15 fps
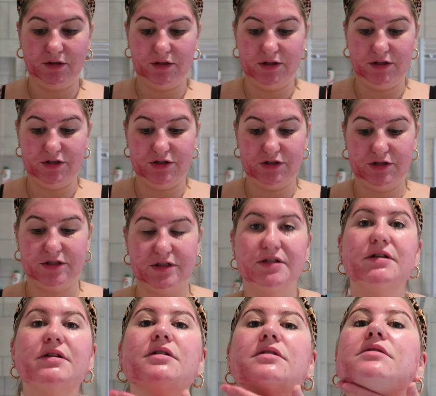It's
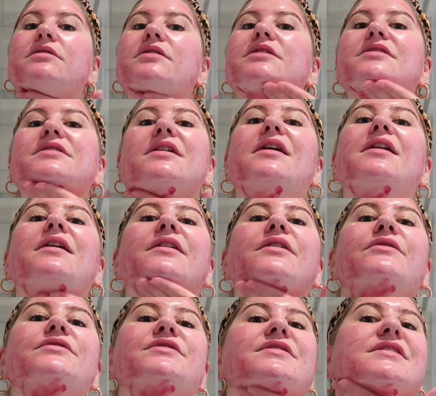just this colour, and I
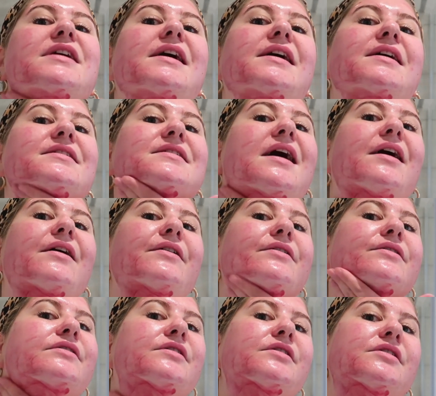also take it down
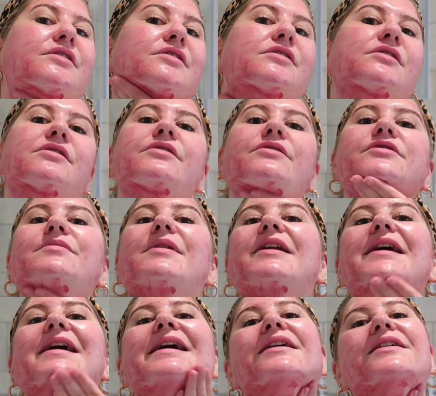onto my
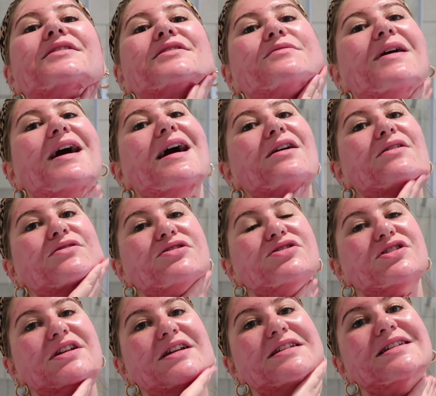neck as well, because
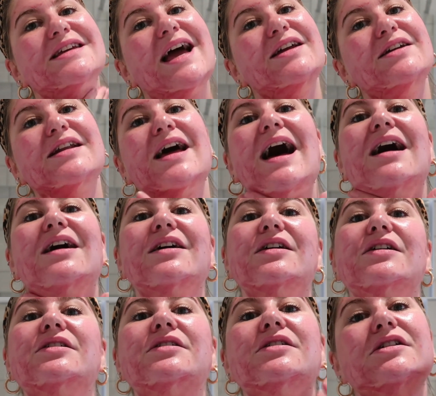you need to get your neck
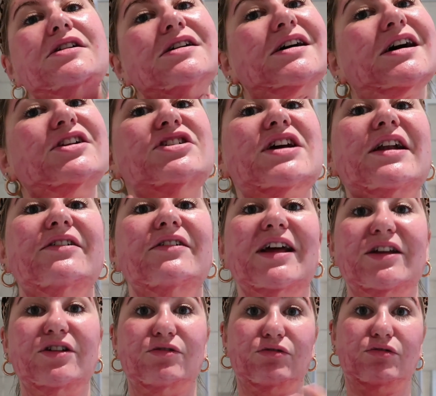and
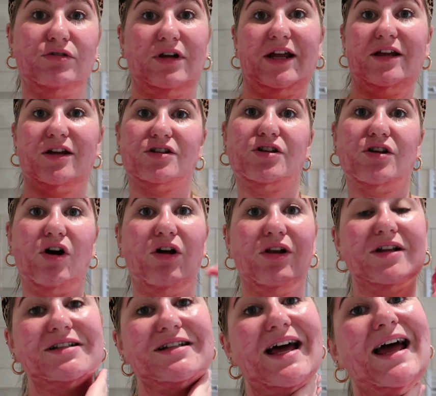generally your like
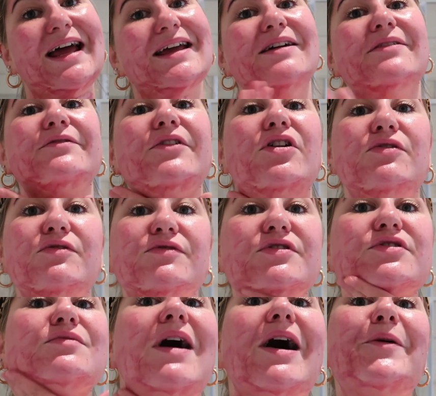décolleté involved
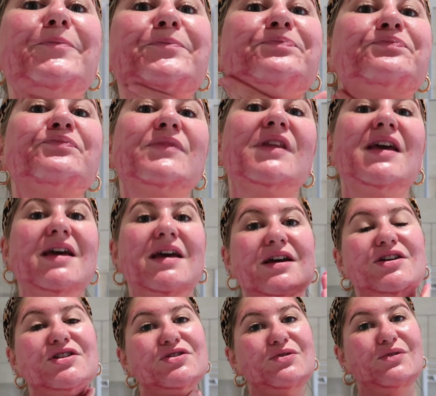as well.
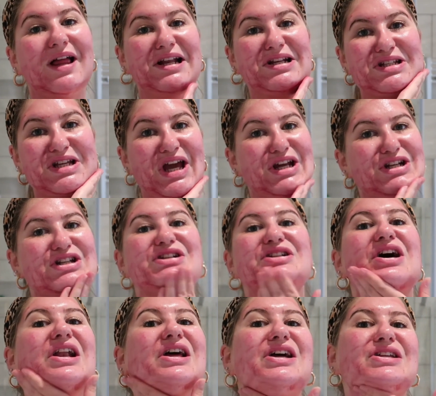It's all anti-aging,
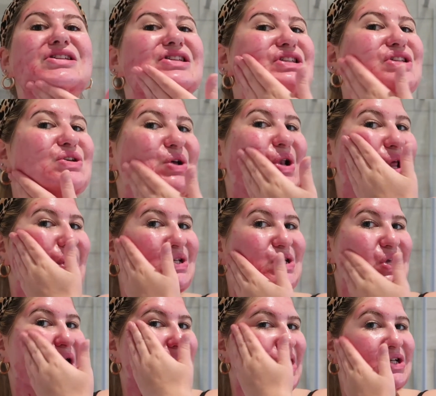darlings, it's all
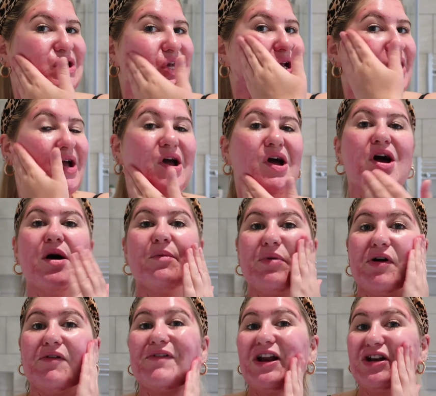anti-aging.
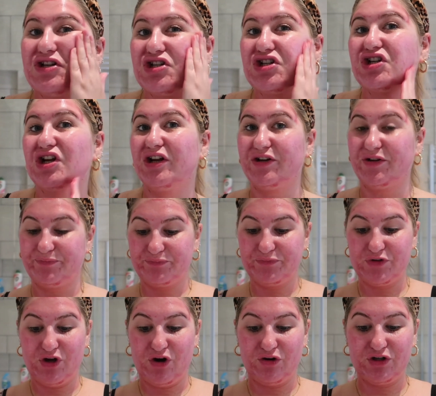Prevention,
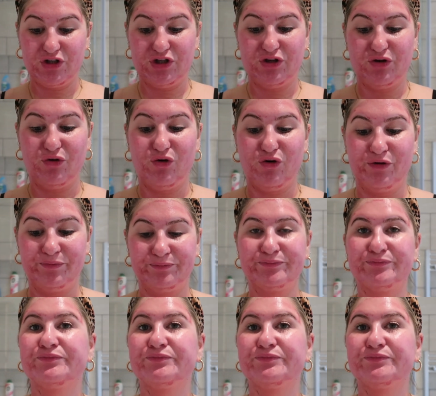not cure.